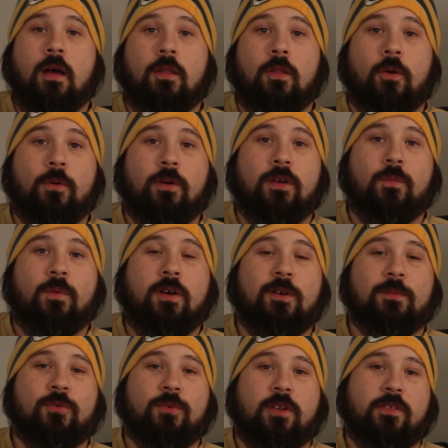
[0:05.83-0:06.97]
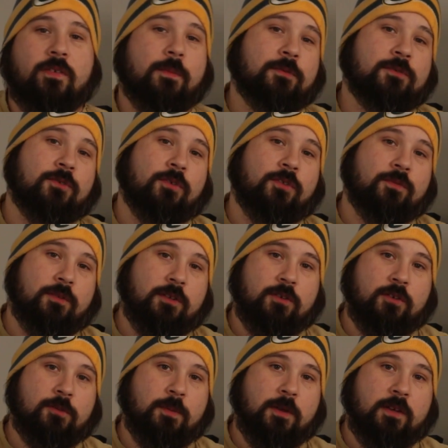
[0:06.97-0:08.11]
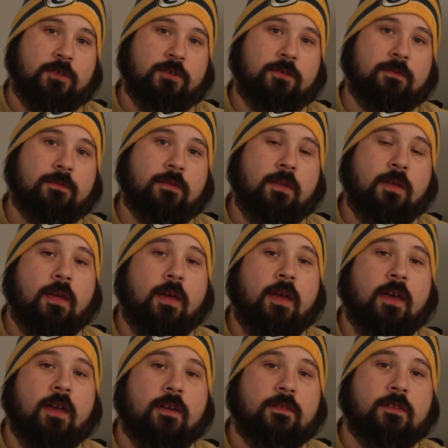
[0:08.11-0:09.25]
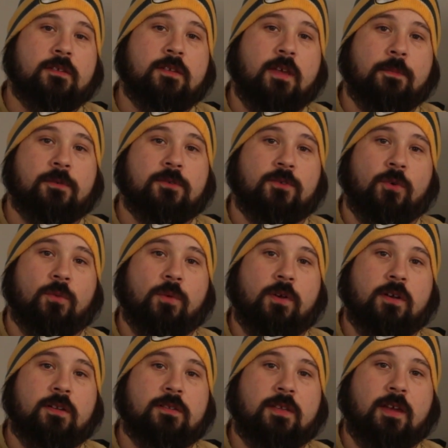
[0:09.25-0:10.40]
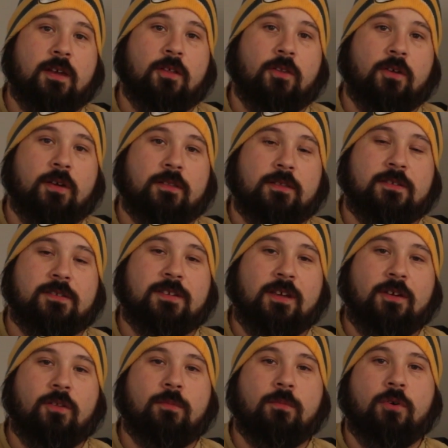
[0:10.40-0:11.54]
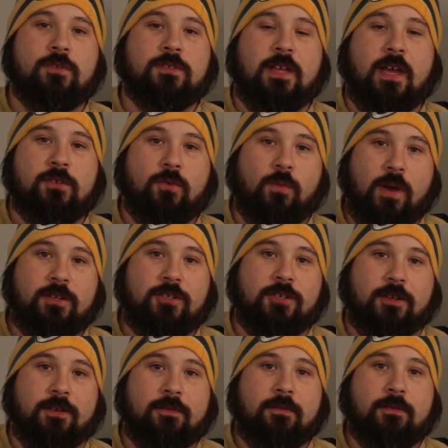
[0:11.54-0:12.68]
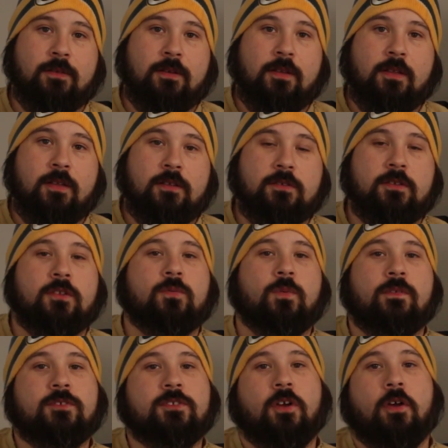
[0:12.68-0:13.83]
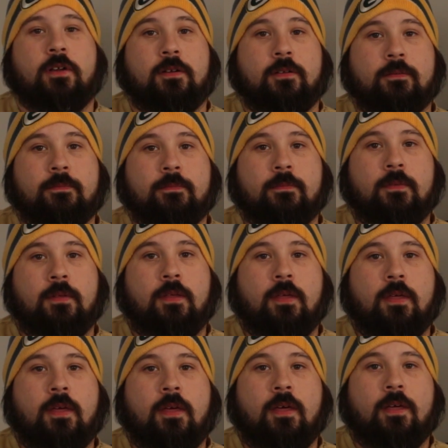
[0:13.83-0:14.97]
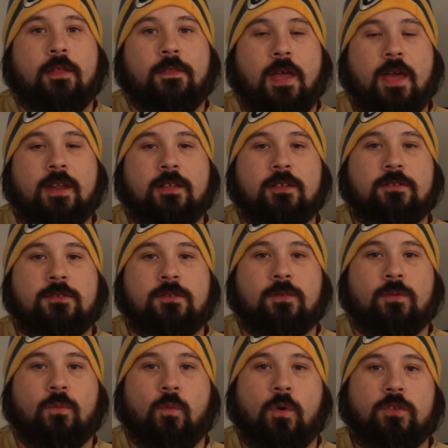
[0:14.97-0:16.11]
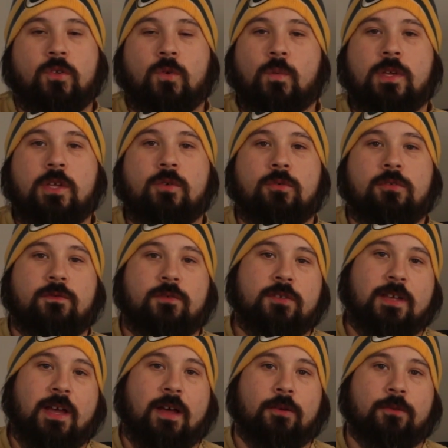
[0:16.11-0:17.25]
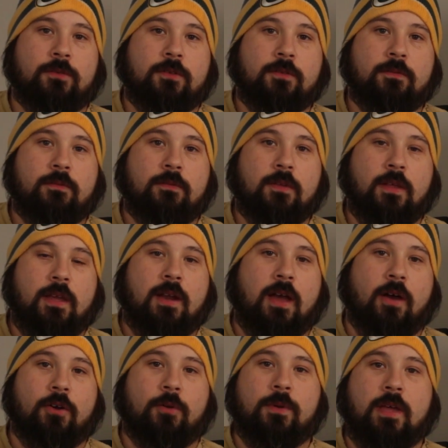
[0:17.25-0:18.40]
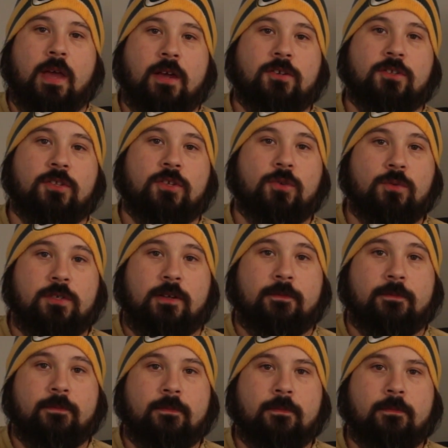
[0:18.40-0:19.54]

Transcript: Hello, and welcome to another episode of the Research Page. In this episode, we're going to take a look at the single most asked question since we've started. That is, what do we use for sound, and how do we actually use it?